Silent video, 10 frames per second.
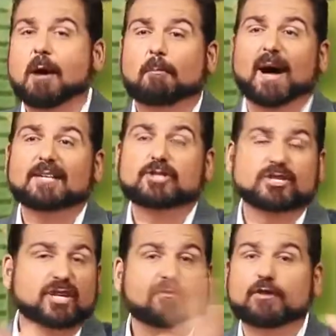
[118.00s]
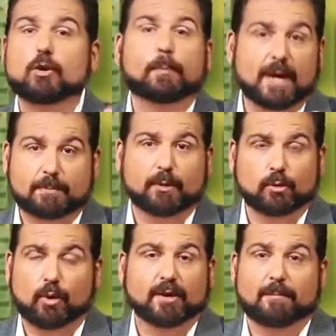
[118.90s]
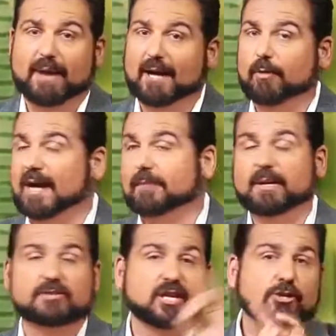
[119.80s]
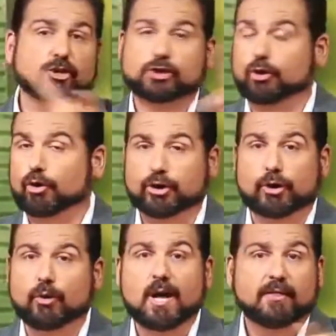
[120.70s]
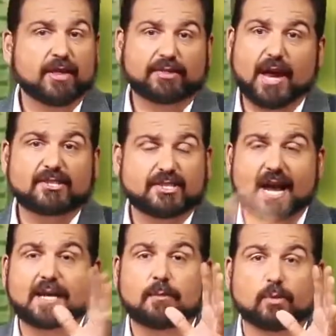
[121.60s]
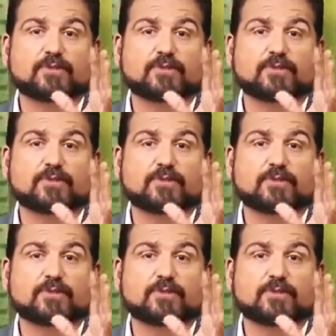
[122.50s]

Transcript: by just a few people who are on the bandwagon, because I assure you that stadium was